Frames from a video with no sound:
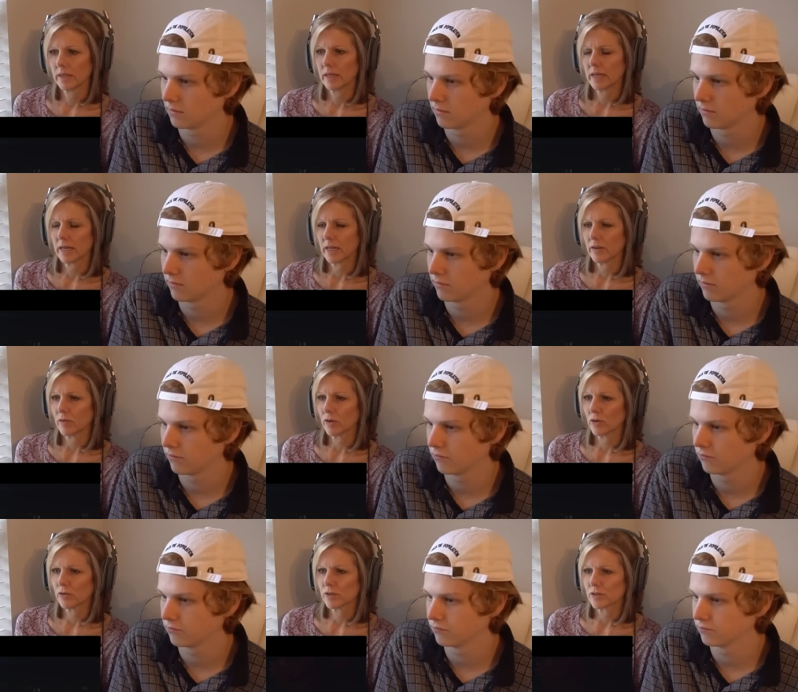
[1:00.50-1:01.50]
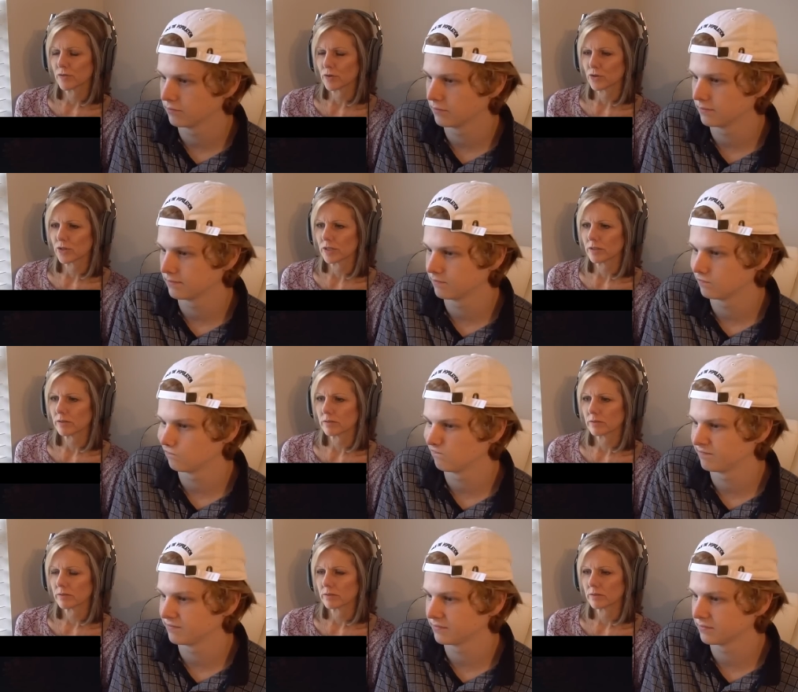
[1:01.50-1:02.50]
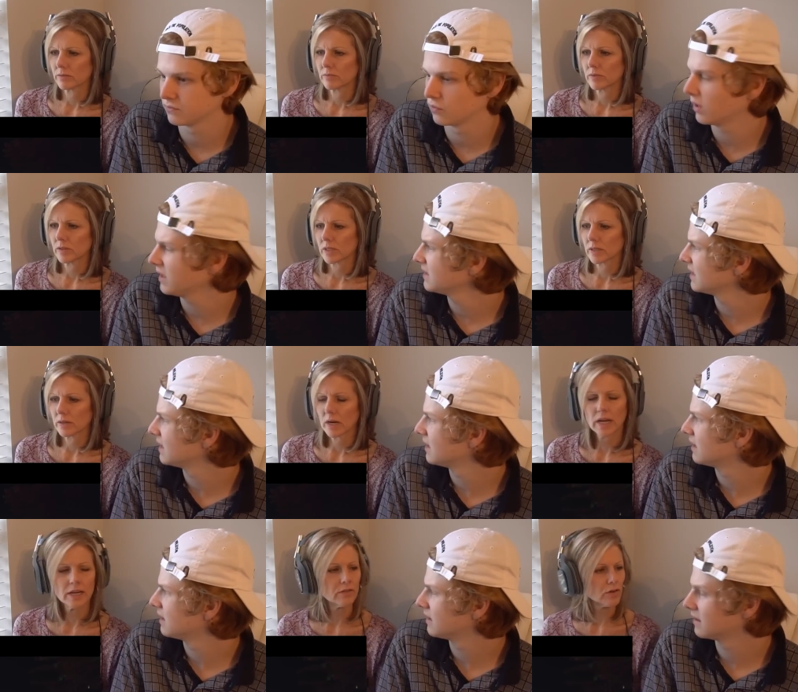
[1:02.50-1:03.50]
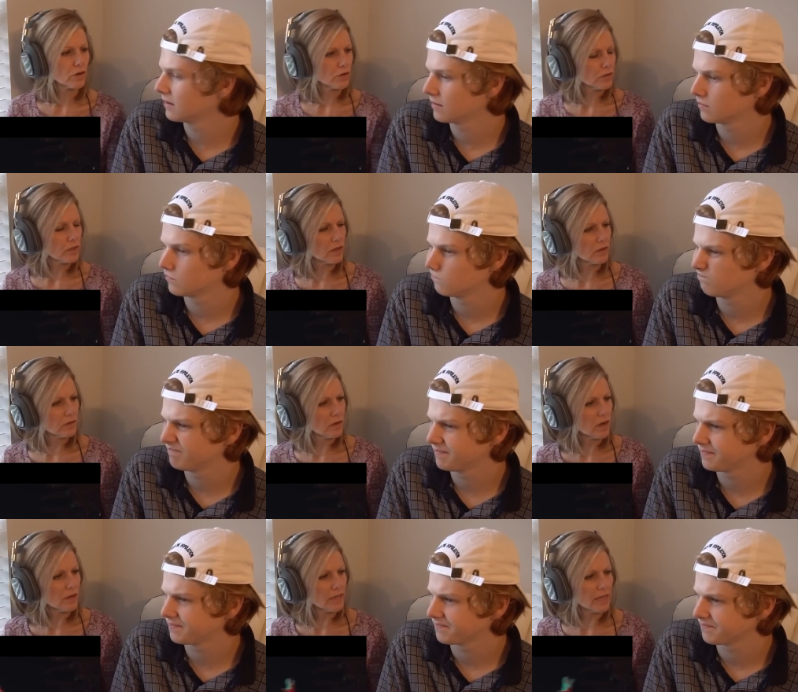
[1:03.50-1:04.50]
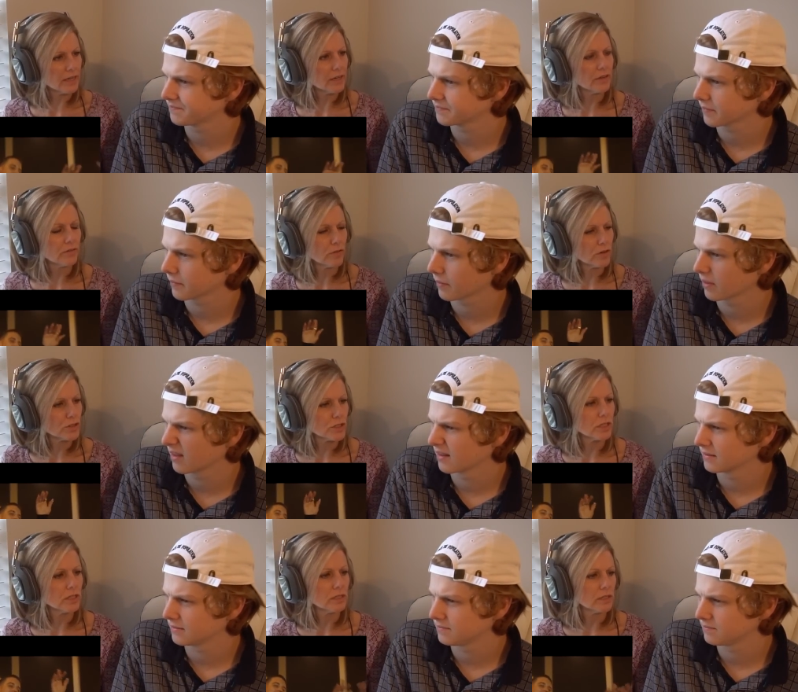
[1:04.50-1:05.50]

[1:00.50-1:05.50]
Speaker 1: Yeah, I never heard this version. What? I never heard the unedited version.